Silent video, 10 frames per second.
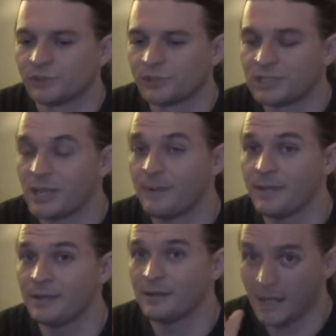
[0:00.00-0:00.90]

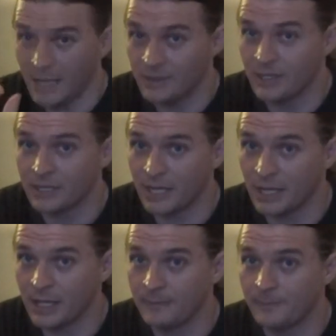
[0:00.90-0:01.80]
Stepping and then
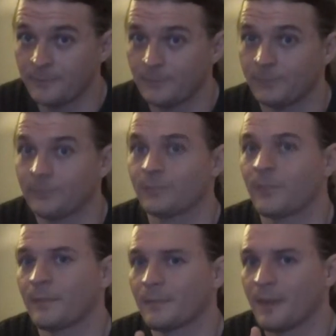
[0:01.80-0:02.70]
cutting
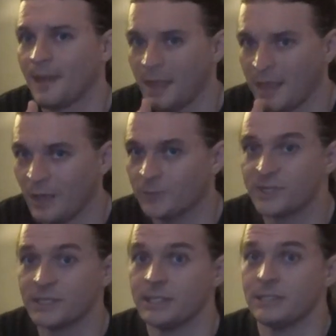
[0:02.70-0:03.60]

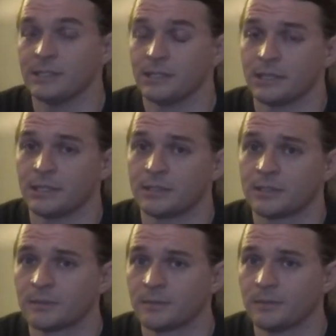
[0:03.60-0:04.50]
helps us ease into
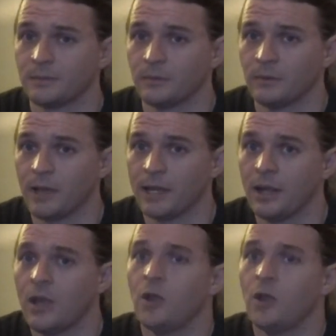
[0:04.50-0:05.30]
this, right?